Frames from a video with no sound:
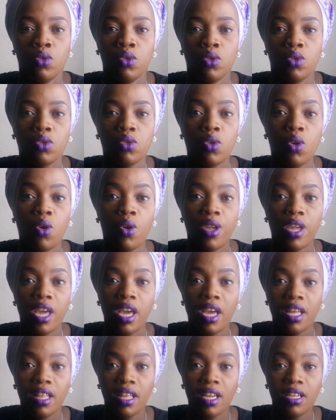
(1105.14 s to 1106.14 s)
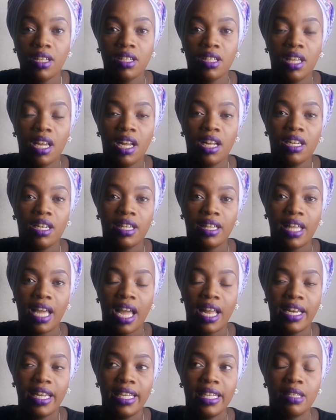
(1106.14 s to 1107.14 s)
So yeah,
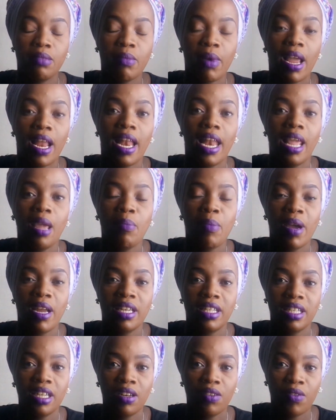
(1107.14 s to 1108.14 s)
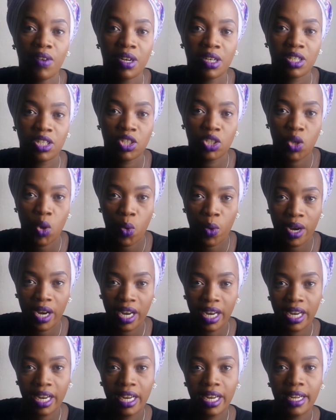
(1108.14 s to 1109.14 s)
that is my labor and delivery
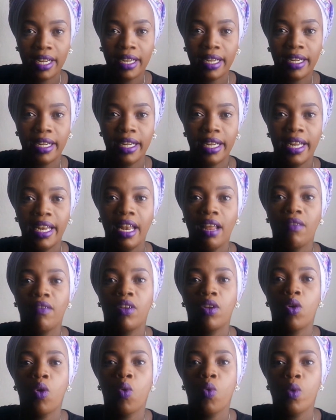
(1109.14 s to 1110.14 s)
story. 11:09,